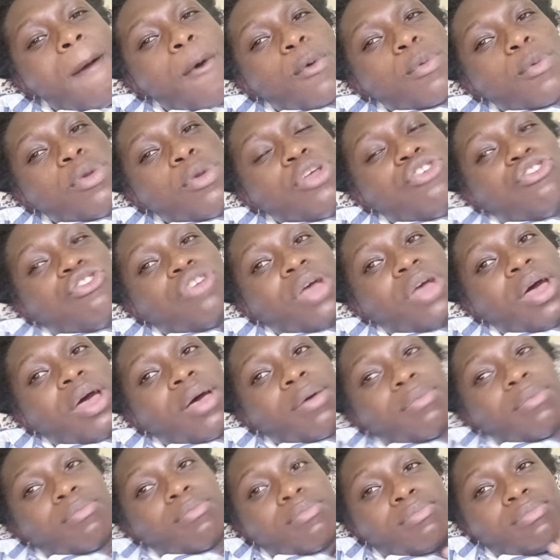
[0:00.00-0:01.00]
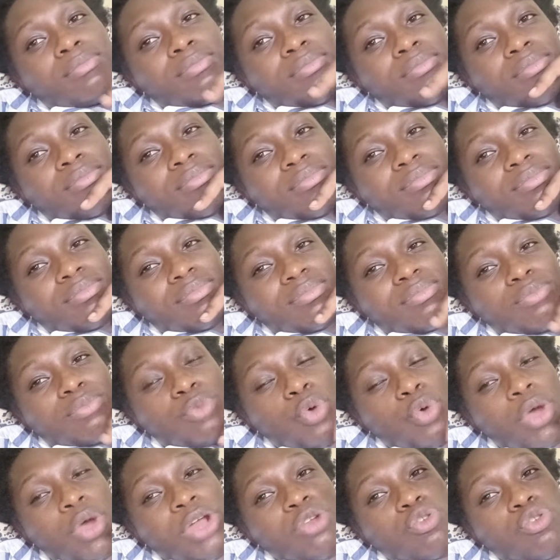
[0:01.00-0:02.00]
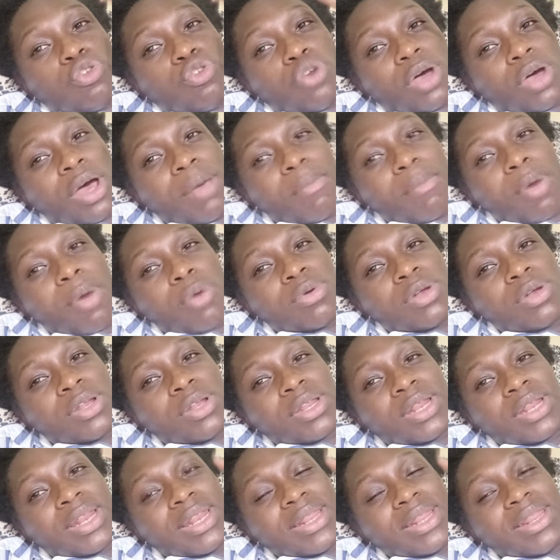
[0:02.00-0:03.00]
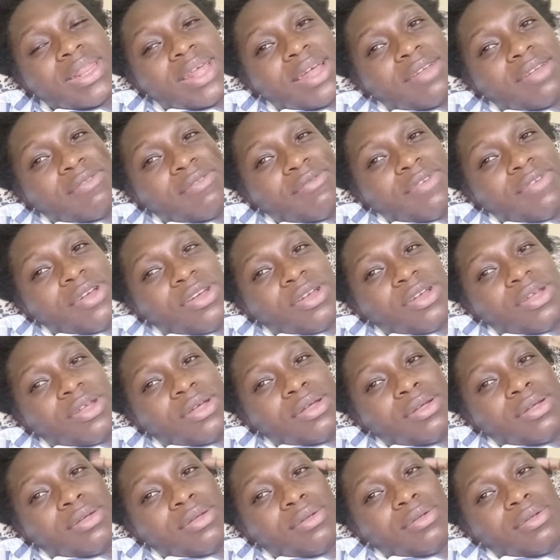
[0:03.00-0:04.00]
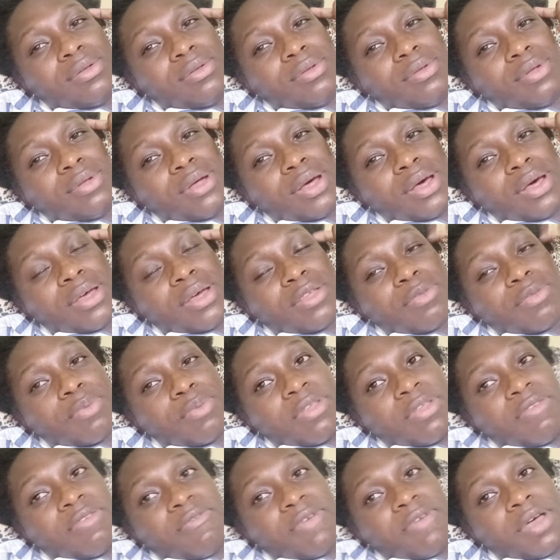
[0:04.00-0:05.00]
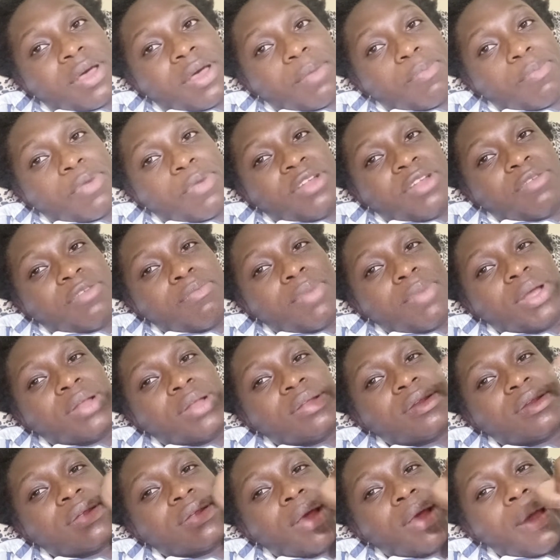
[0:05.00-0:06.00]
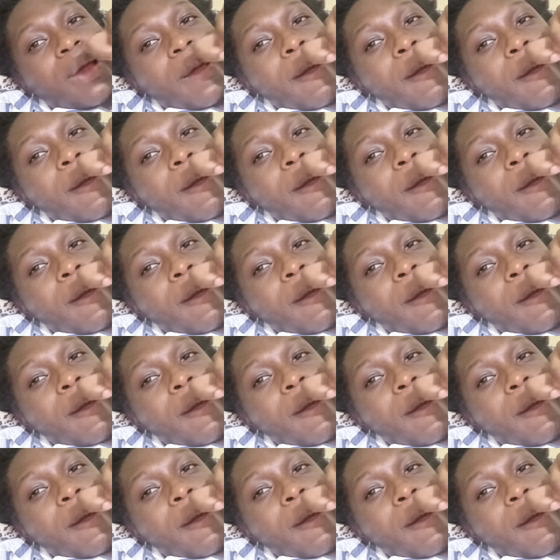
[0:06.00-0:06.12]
which I'm going to talk about that very specific appointment